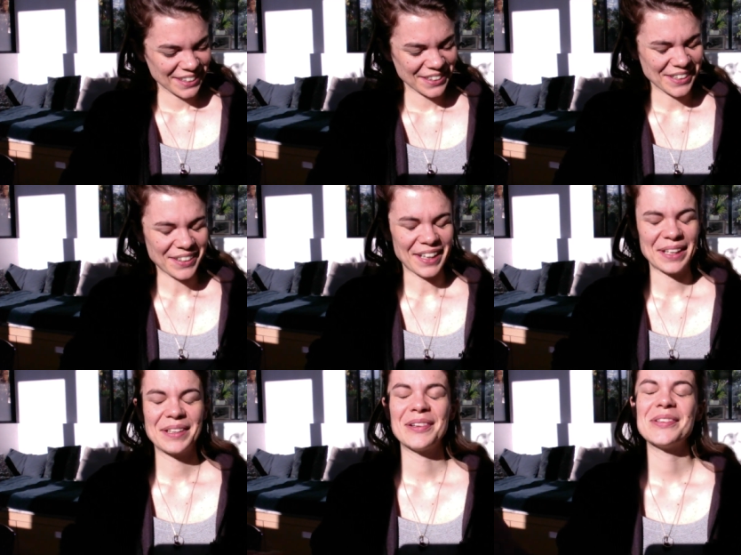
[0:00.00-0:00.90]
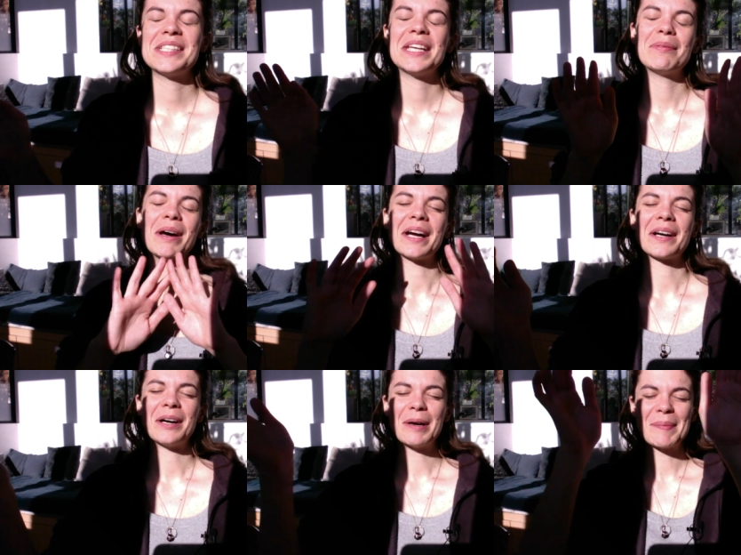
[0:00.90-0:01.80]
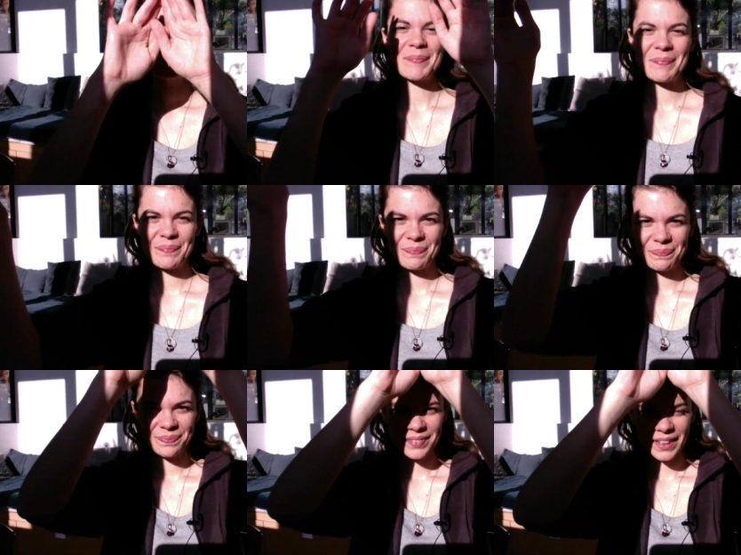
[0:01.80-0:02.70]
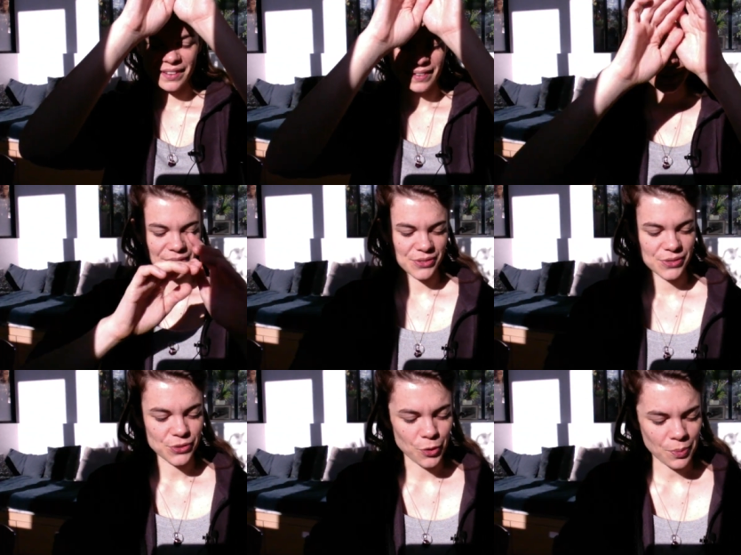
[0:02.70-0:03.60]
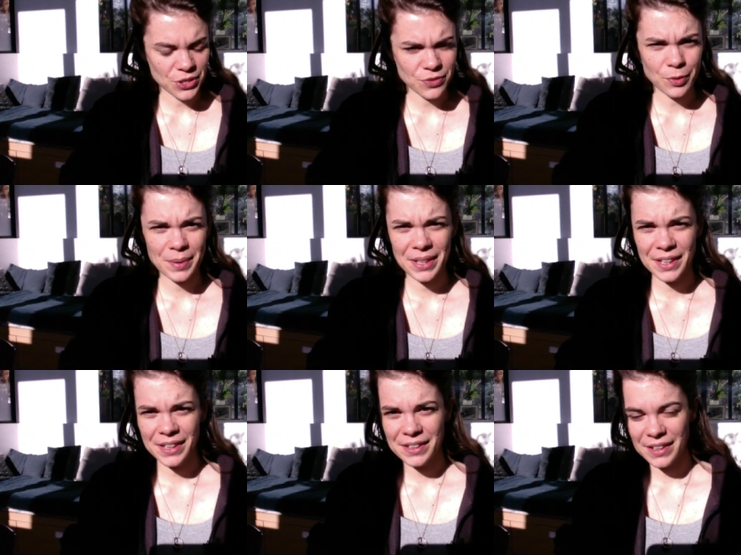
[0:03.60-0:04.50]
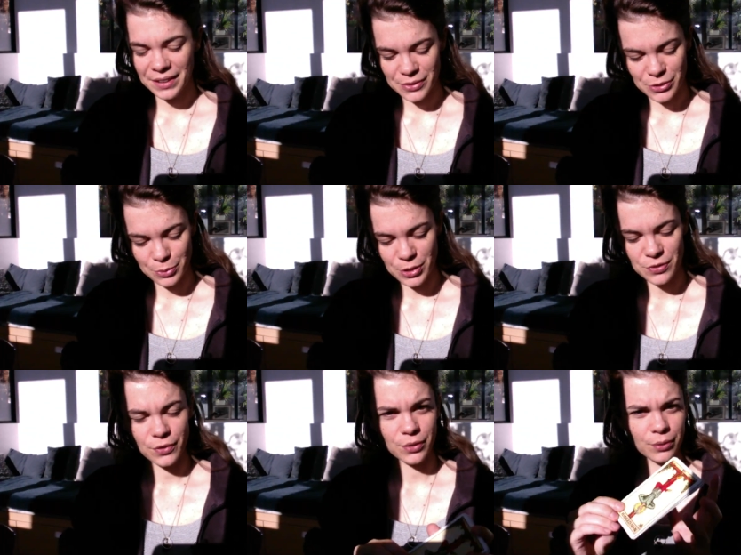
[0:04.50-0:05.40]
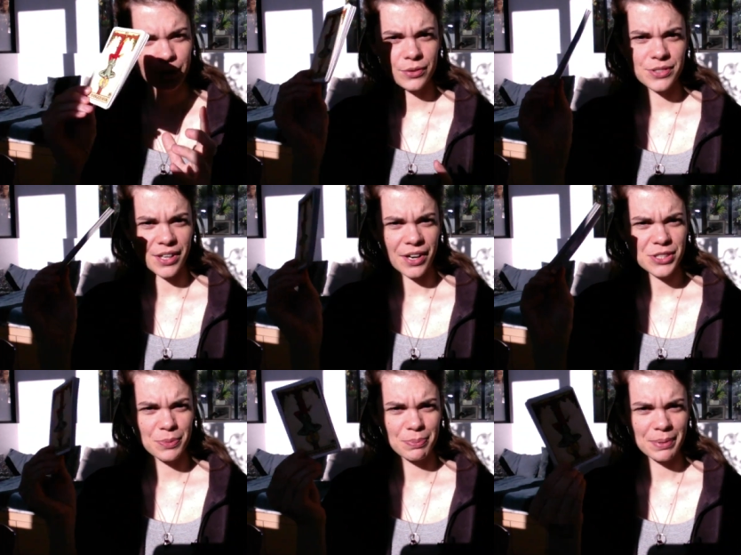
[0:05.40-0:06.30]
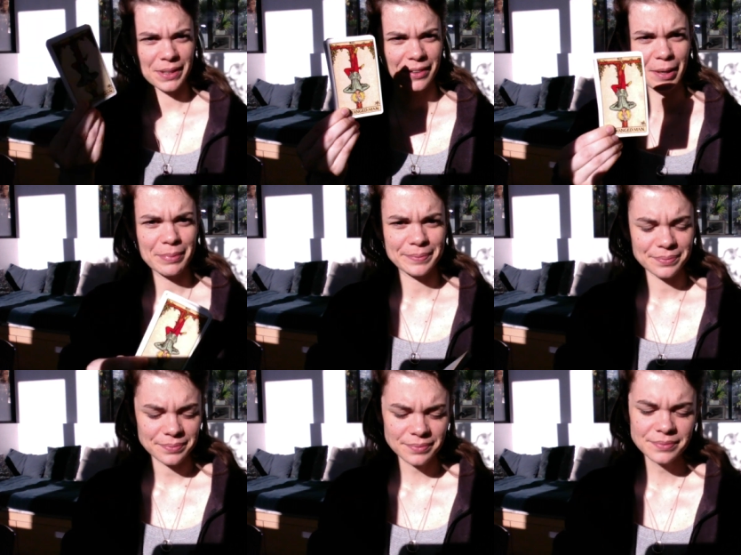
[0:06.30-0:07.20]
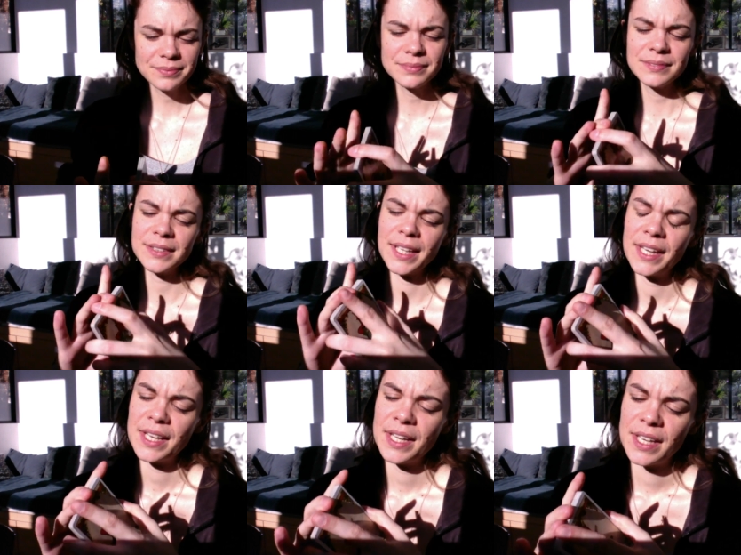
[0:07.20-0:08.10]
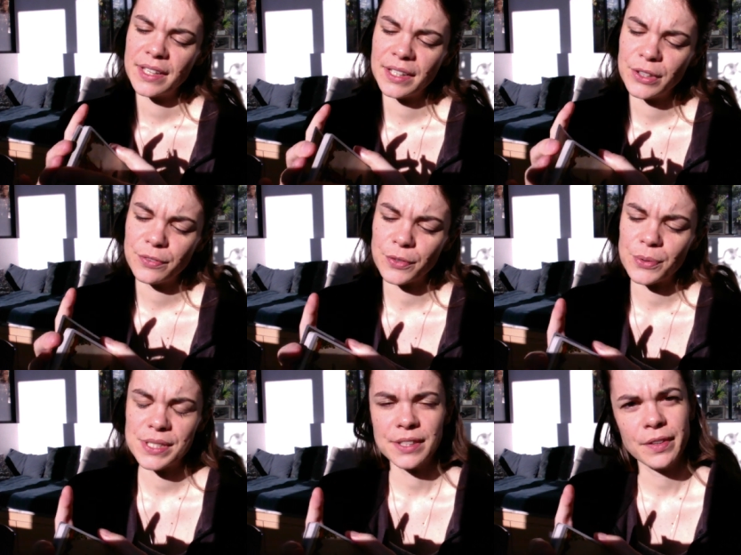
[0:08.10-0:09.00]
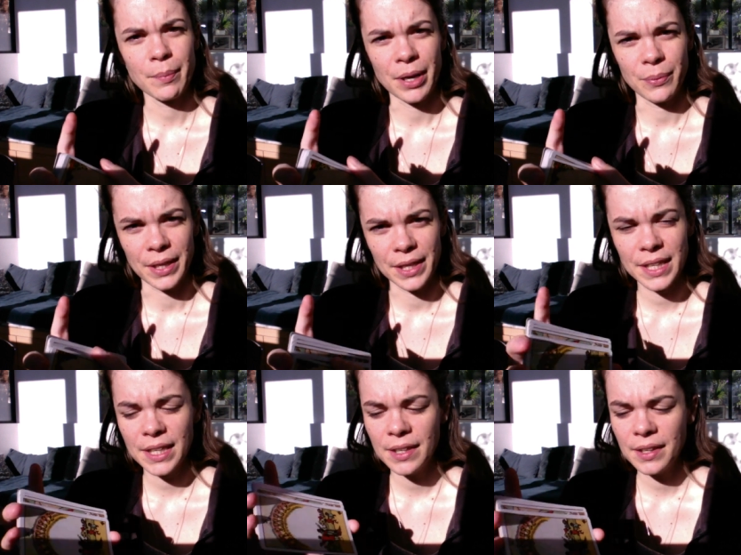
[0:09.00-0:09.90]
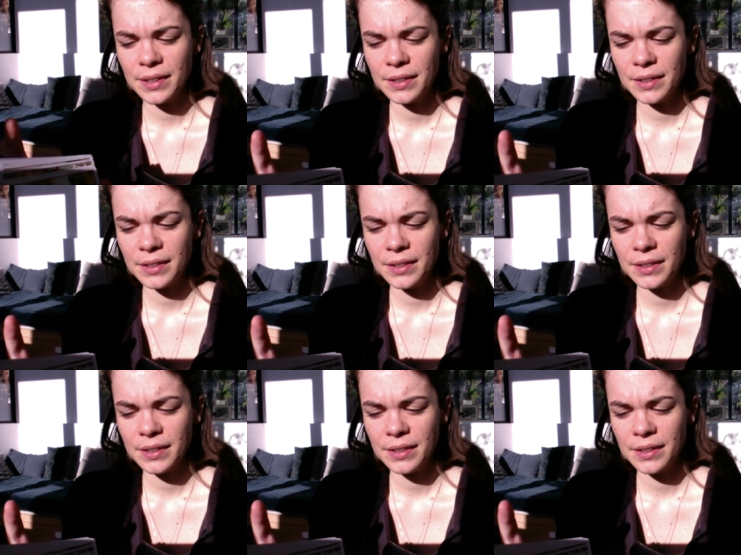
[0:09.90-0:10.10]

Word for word: All right, closing it back up. Thank you so much for being here. Thank you so much for all those cards we picked up. Thank you for receiving my Reiki.